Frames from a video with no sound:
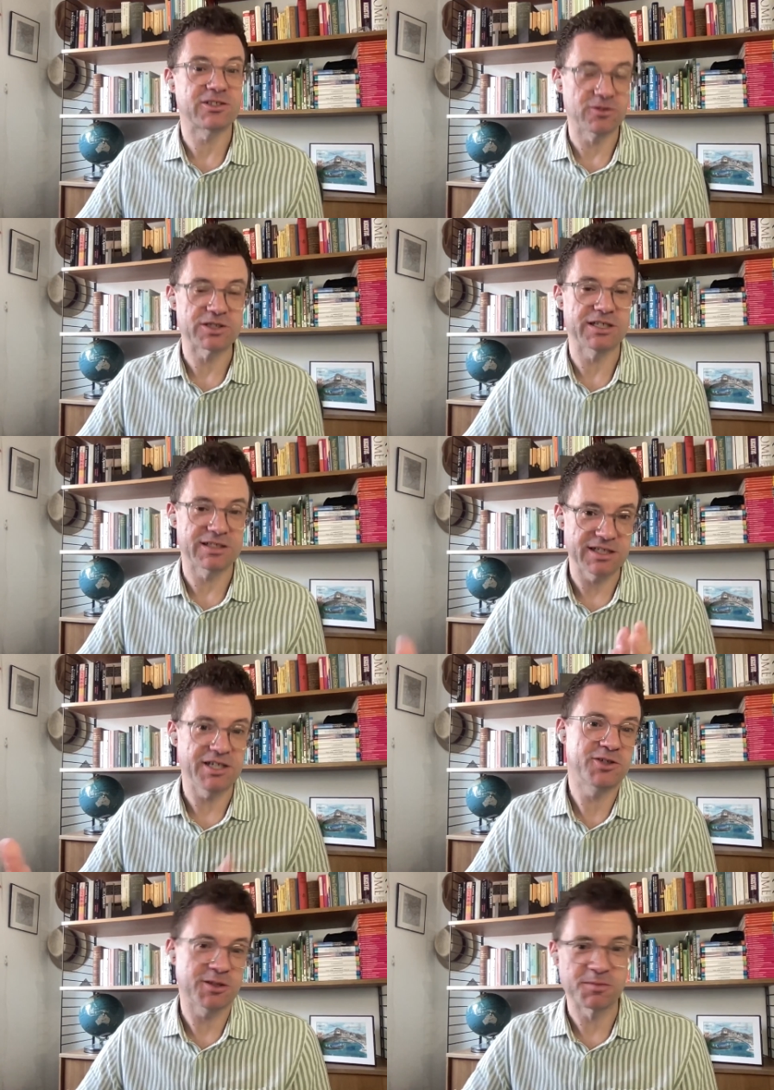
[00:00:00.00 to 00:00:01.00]
audience in
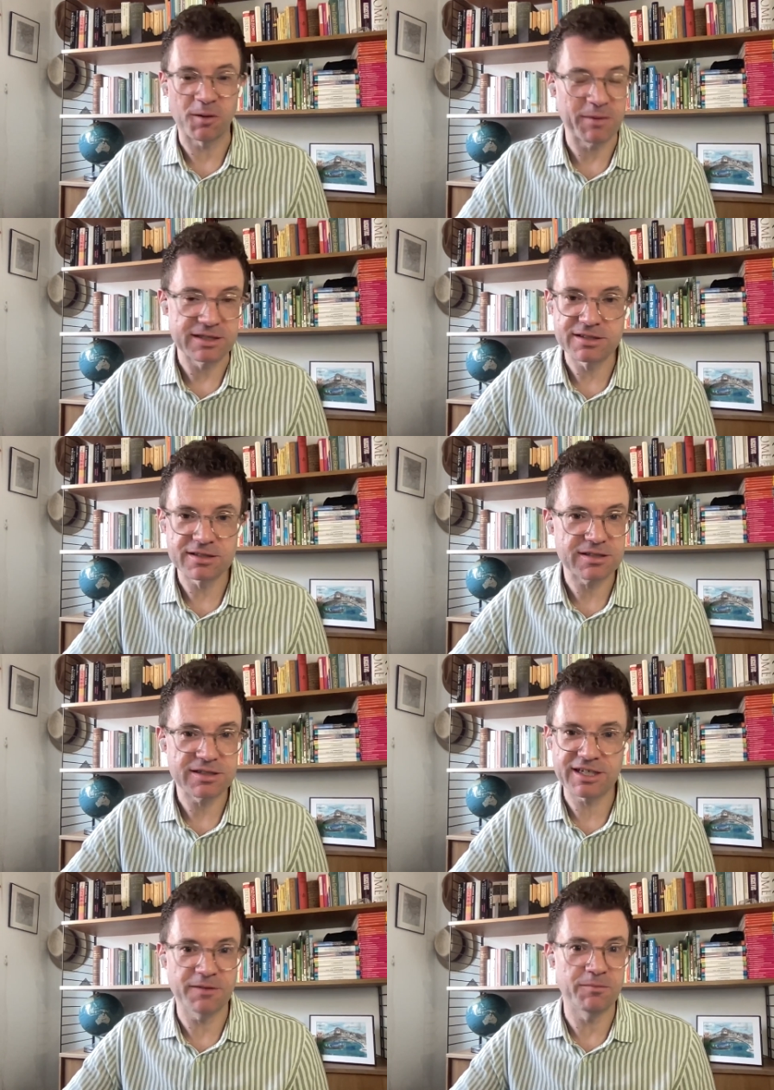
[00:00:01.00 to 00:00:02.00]
YouTube comments
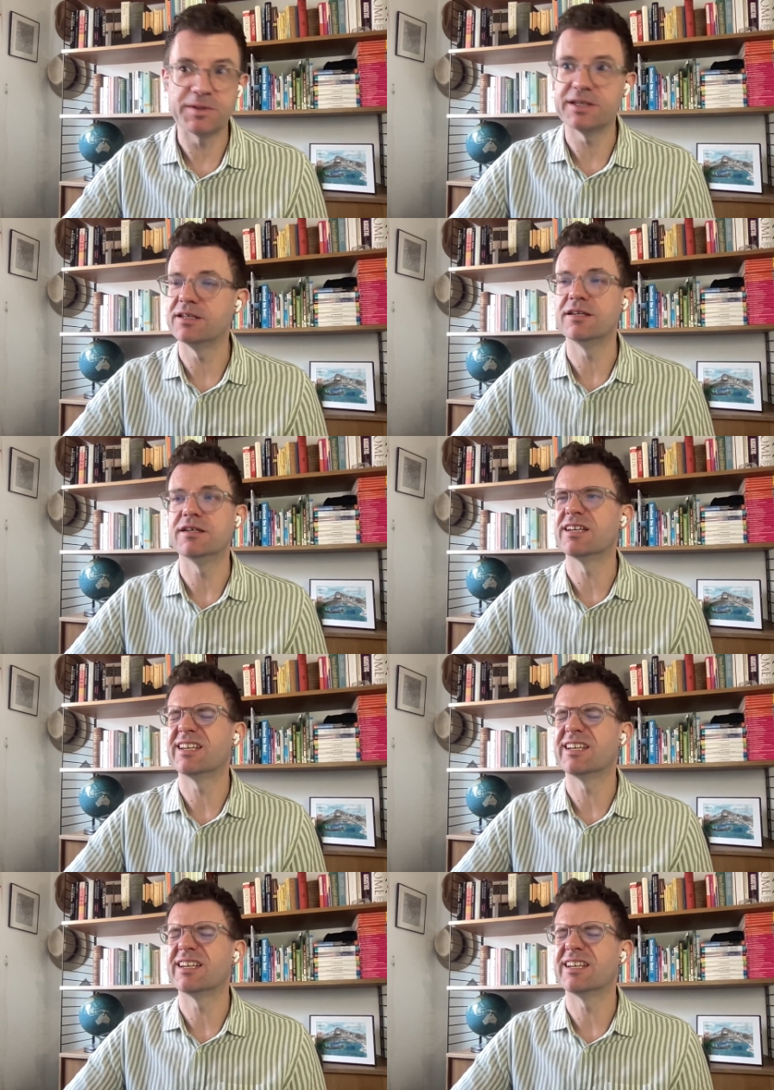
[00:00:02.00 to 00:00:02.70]
can be